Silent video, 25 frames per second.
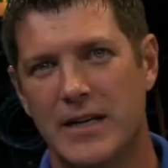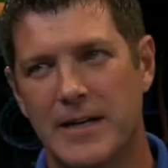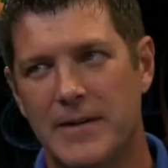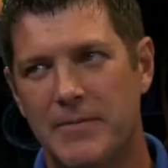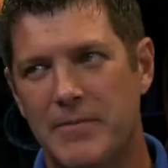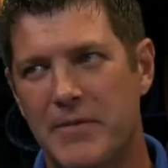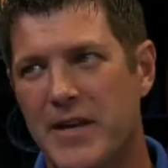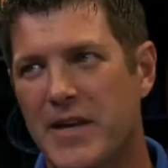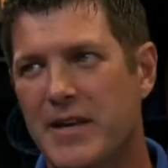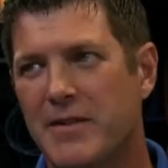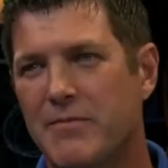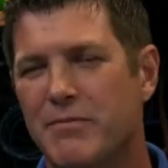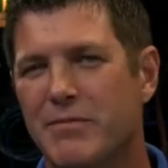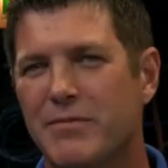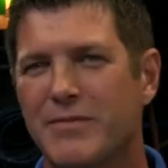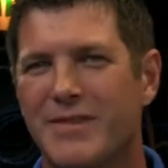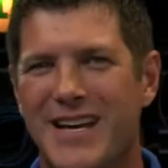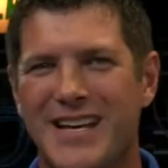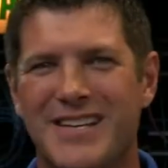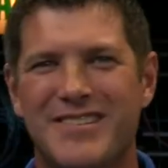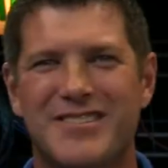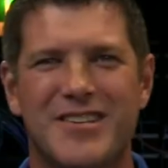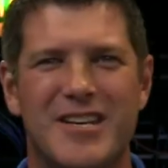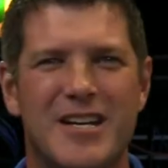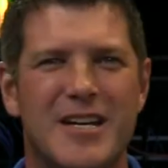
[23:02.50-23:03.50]
and
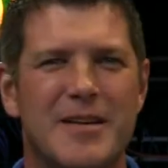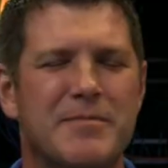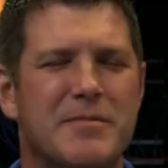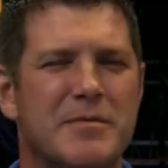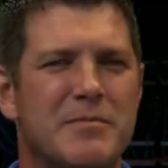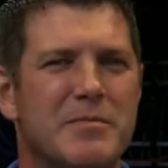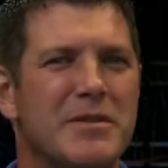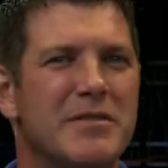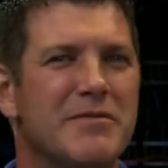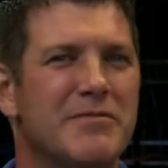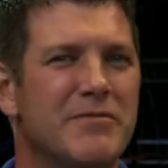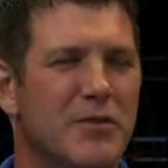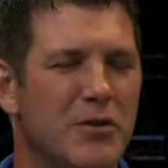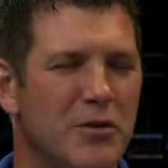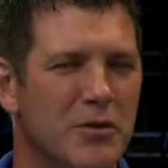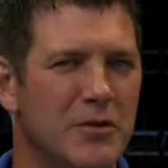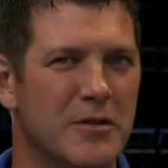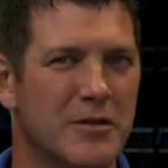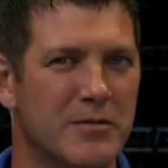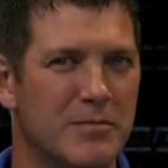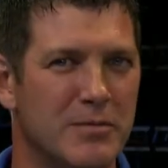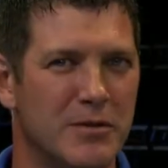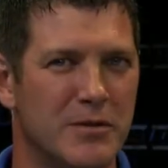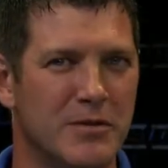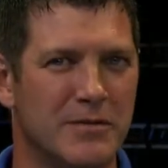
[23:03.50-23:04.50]
not set up to be
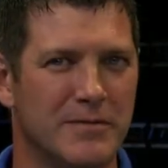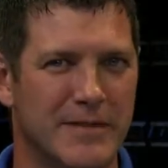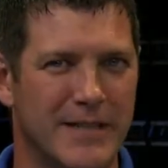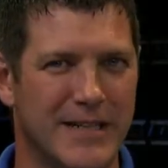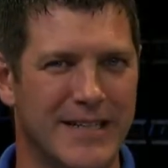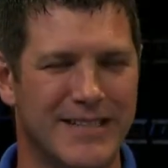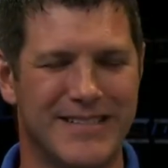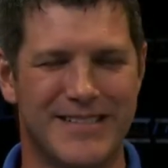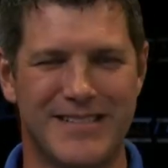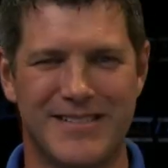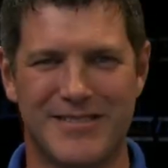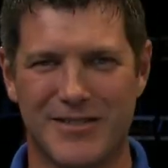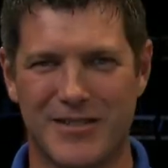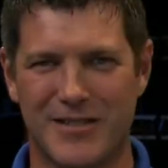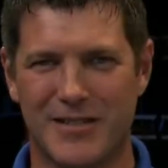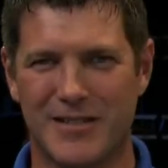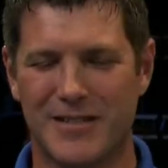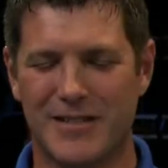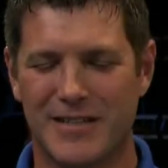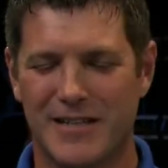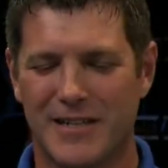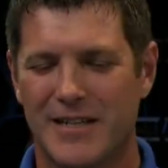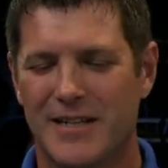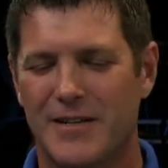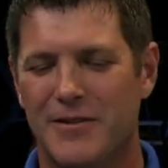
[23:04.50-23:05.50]
vulnerable, right? These are,
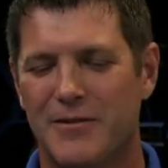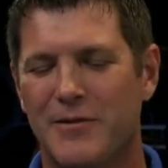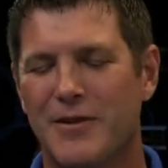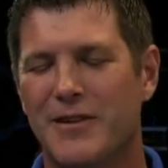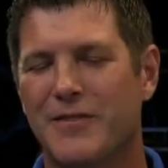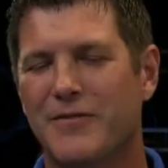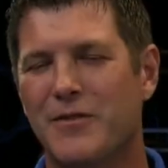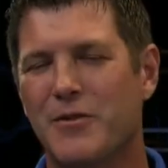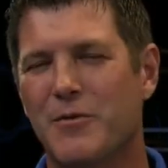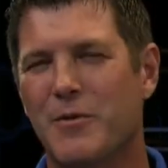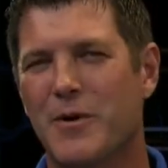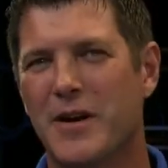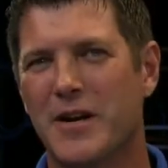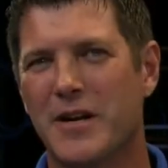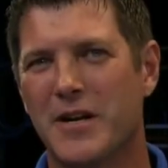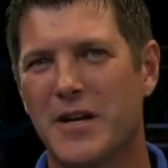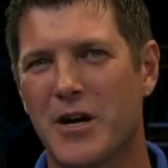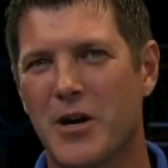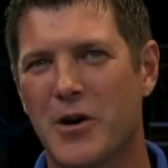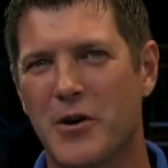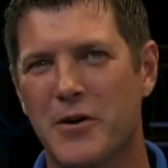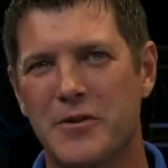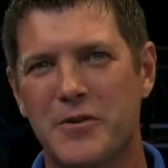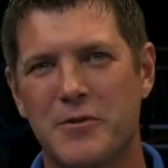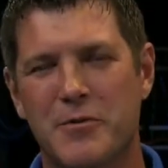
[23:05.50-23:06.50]
if you want to
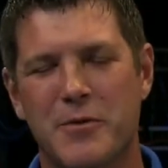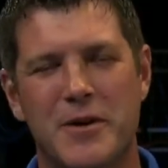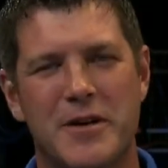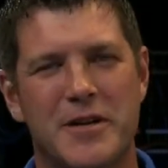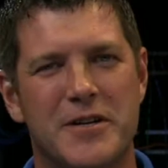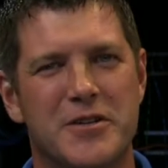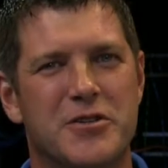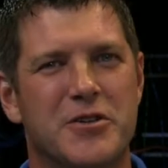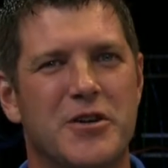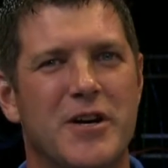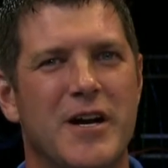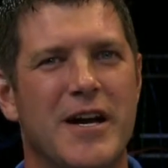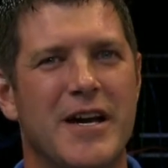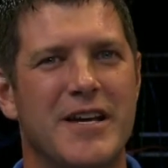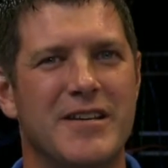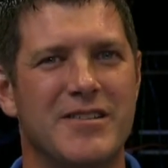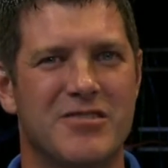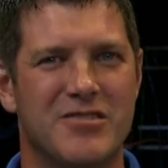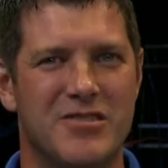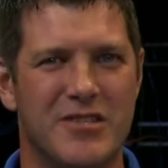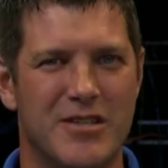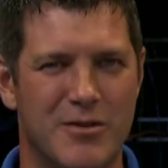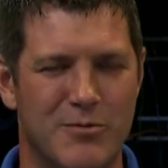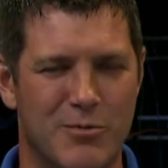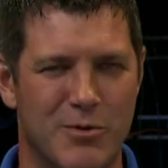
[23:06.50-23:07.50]
go and you want to try
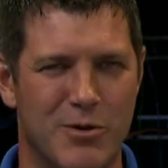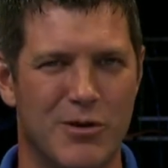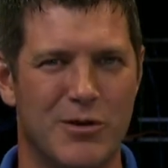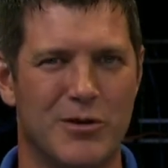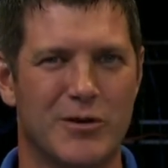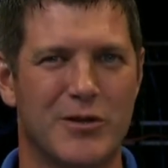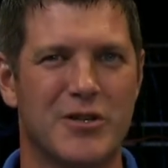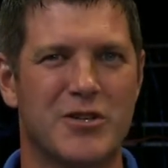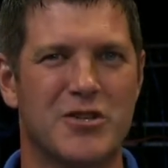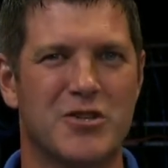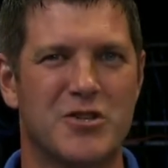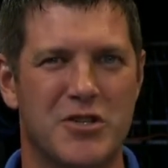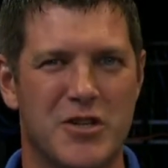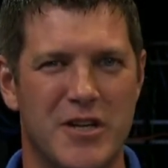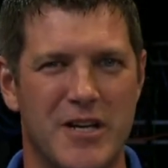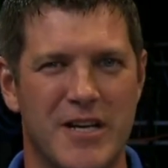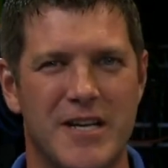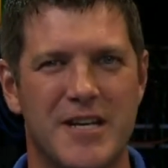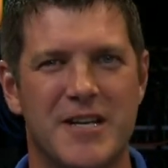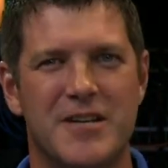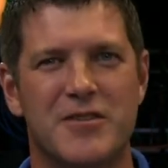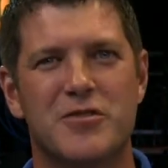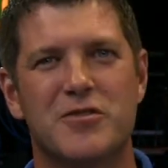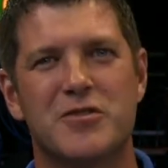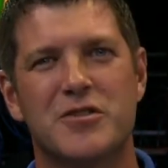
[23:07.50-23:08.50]
SQL or
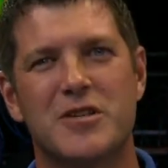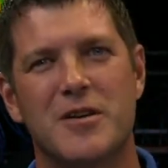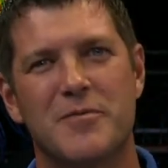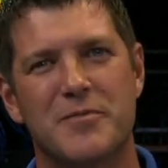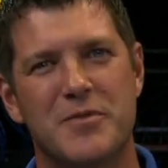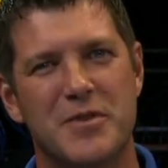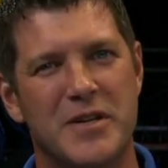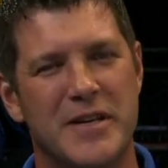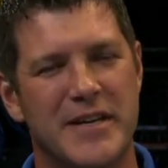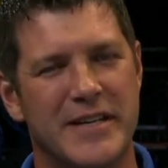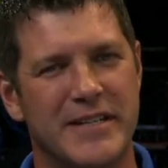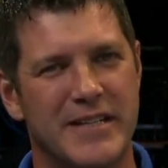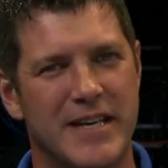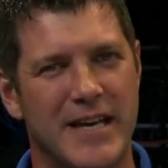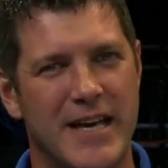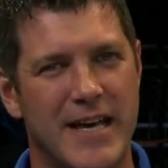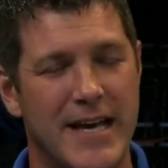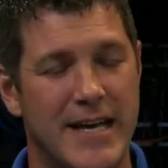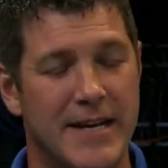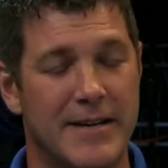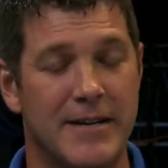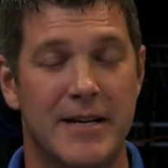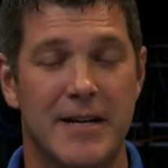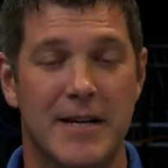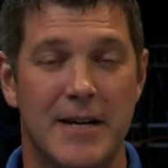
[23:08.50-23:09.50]
Exchange or something like
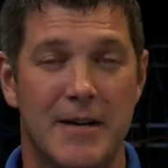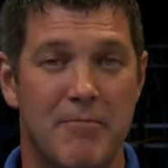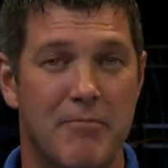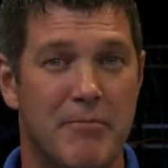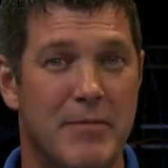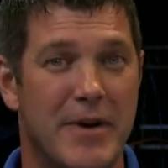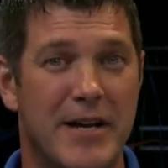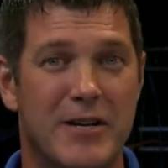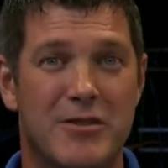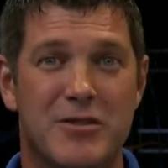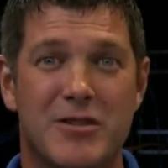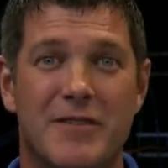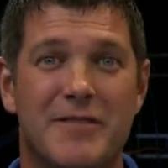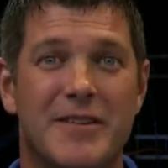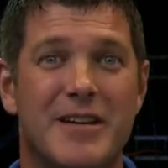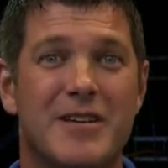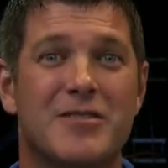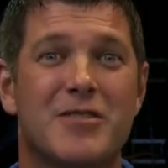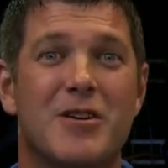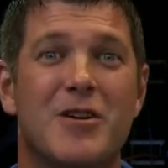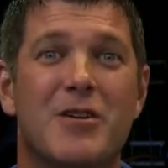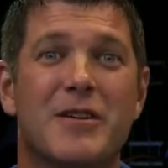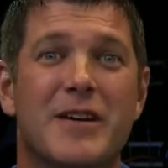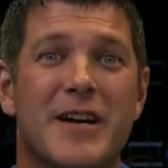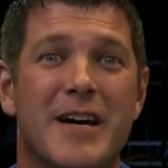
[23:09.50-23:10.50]
that, Microsoft has
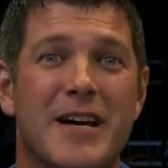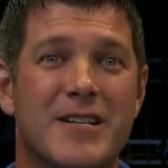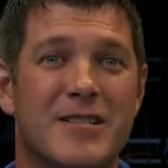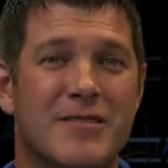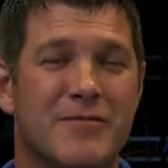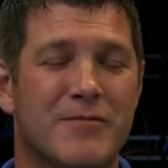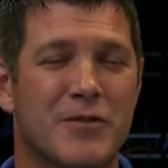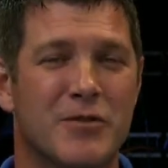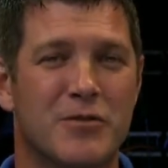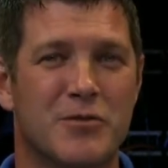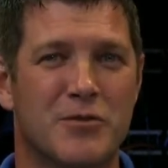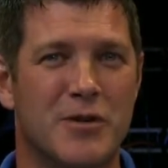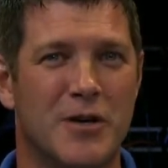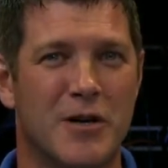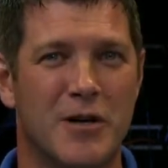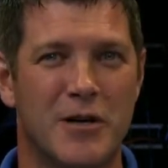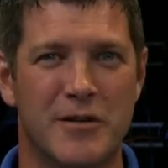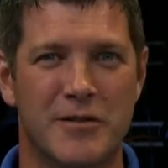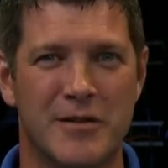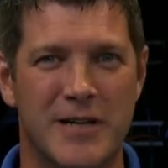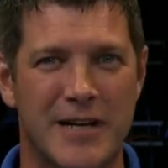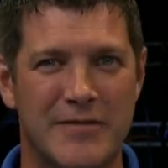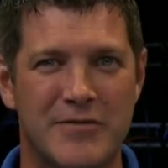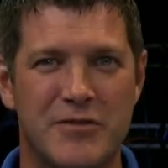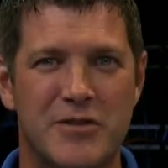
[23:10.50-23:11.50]
all kinds of virtual hard
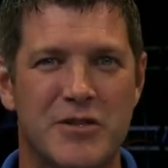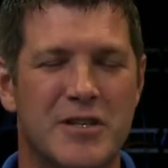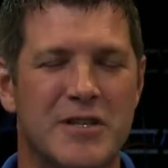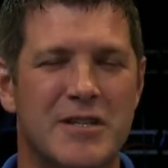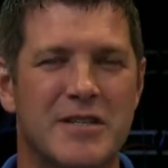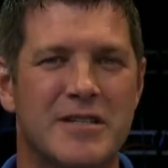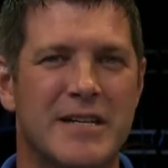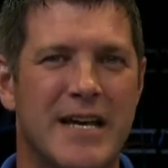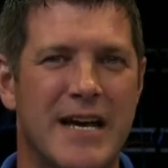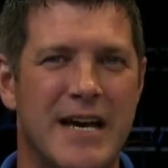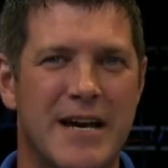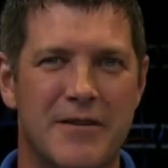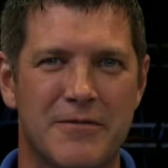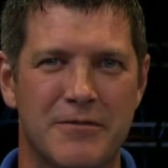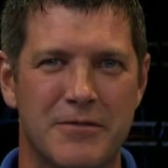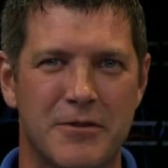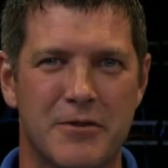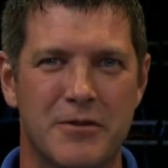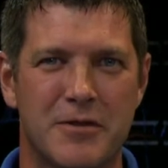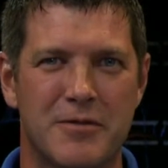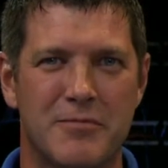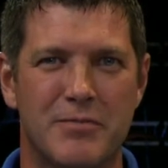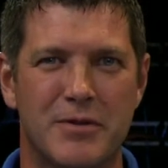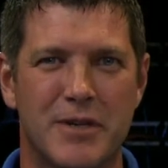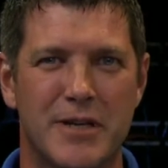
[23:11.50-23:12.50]
drives you can
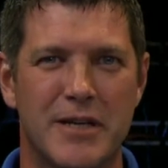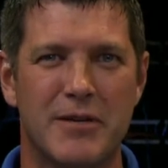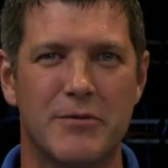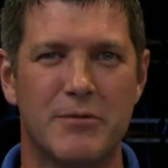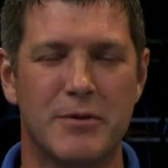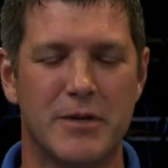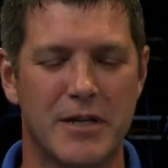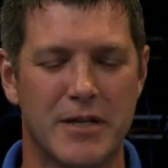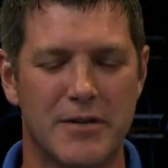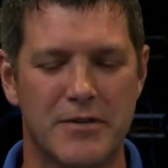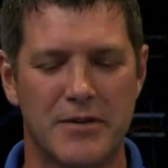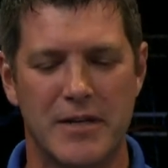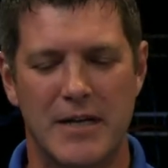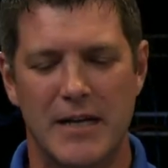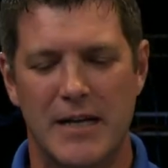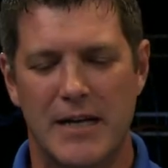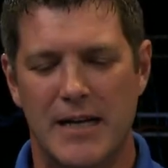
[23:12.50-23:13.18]
download and play with.